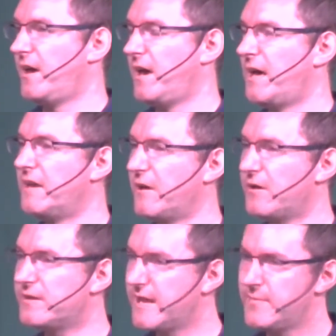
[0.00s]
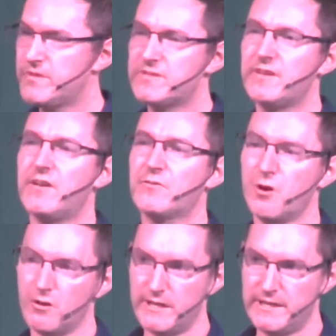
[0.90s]
and our neighbors and our
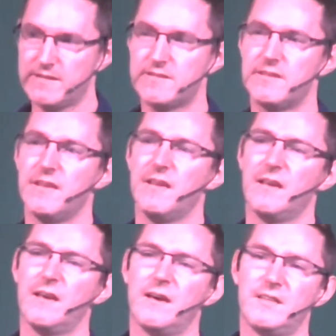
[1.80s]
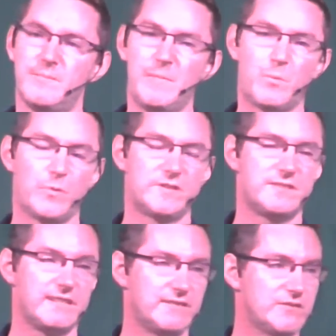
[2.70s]
colleagues and the people we
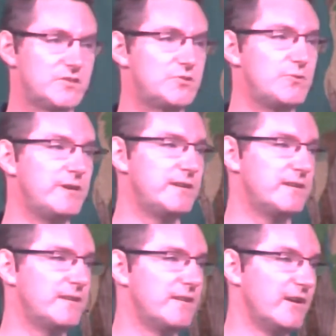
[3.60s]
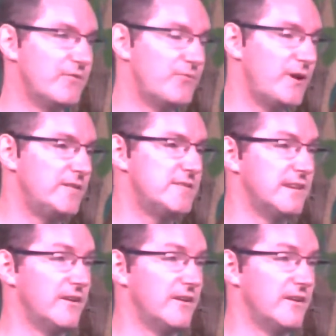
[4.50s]
see in the street and our friends and our